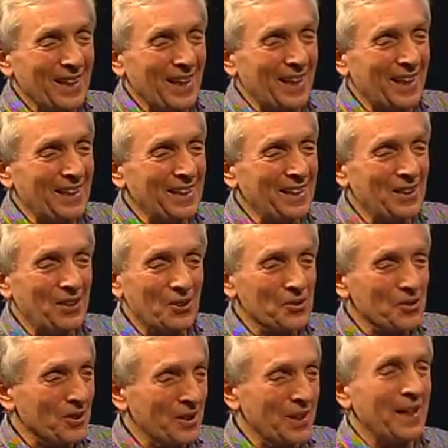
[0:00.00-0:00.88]
And he
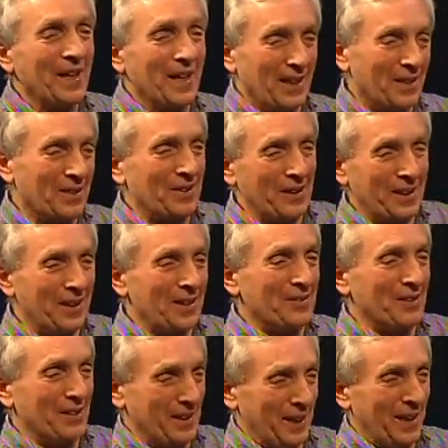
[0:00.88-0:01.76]
goes, he had, he
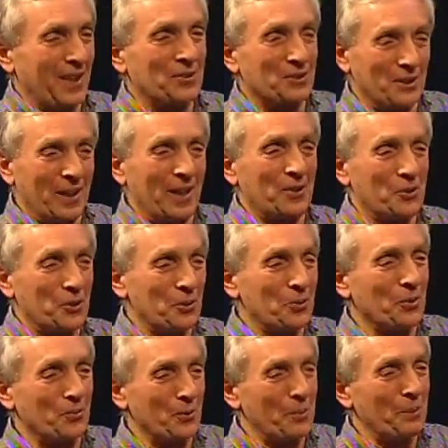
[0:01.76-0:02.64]
had actually had two
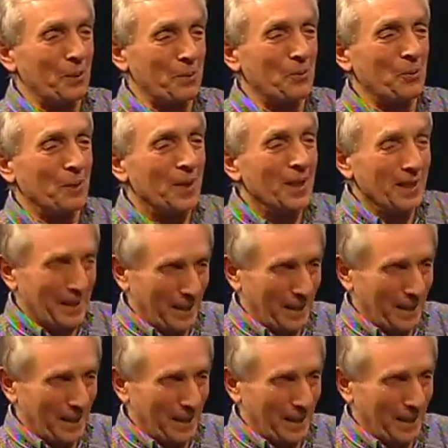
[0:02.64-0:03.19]
or three people,